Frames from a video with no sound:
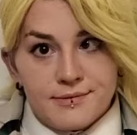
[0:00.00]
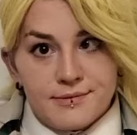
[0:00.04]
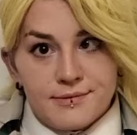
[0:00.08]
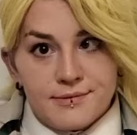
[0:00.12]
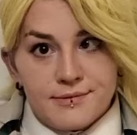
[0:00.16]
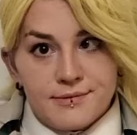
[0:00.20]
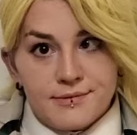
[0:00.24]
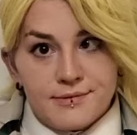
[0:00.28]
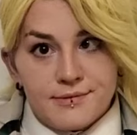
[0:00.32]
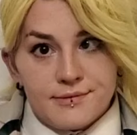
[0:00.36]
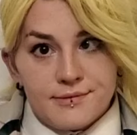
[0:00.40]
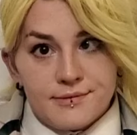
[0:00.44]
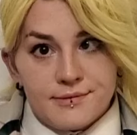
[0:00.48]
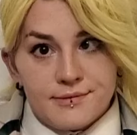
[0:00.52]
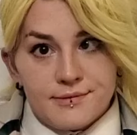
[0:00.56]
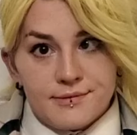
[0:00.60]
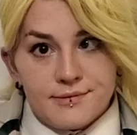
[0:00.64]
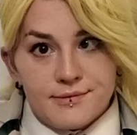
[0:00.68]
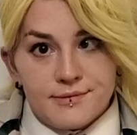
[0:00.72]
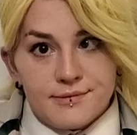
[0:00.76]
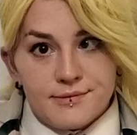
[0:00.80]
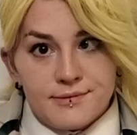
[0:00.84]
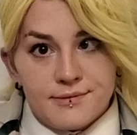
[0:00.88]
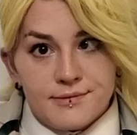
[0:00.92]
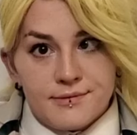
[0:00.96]

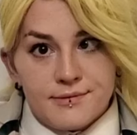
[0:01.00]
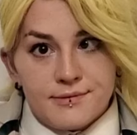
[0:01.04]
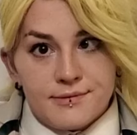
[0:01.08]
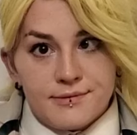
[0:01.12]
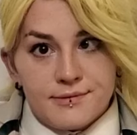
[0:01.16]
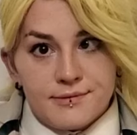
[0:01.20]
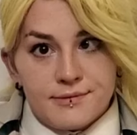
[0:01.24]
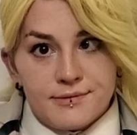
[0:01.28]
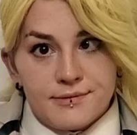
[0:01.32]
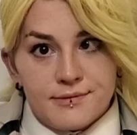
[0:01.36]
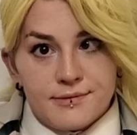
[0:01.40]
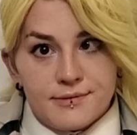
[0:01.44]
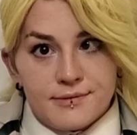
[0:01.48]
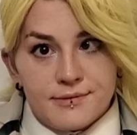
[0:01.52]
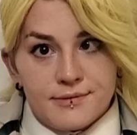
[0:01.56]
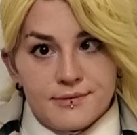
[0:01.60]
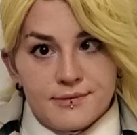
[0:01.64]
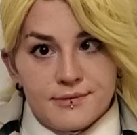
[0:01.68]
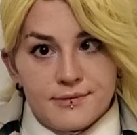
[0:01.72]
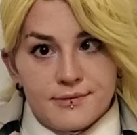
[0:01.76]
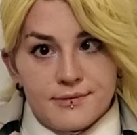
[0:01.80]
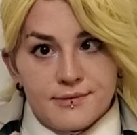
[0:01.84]
[no speech]